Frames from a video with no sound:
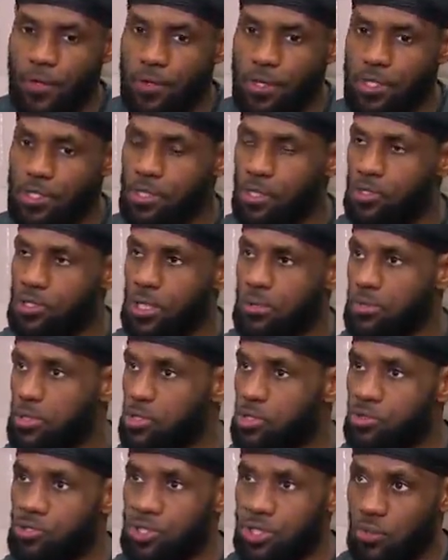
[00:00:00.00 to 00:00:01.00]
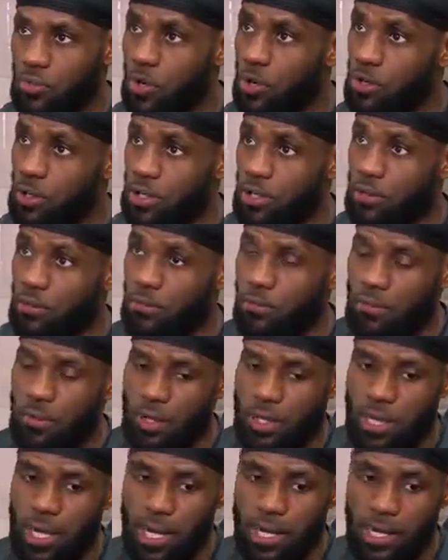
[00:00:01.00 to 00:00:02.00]
There's no substitution to work.
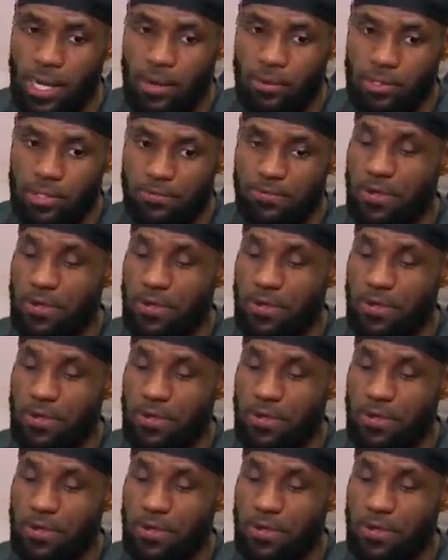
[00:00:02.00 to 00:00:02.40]
And I was